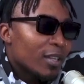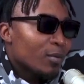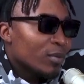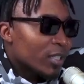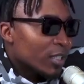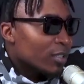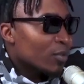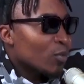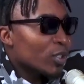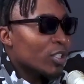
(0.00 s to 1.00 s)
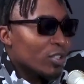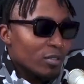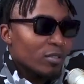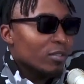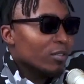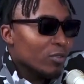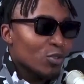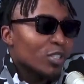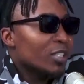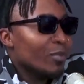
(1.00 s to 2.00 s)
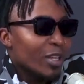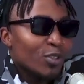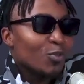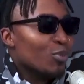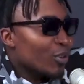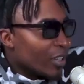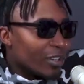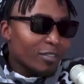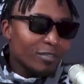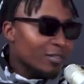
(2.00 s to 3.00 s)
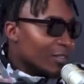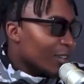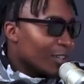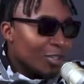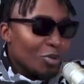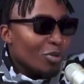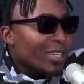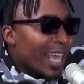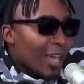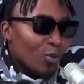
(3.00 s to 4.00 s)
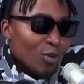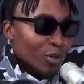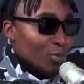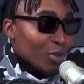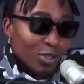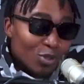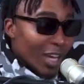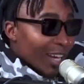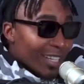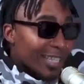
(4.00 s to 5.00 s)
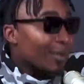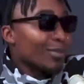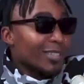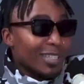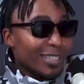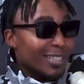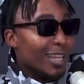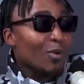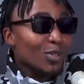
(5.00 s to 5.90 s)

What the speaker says: the double disc, which you seem like you put in, gang work because you had a double disc.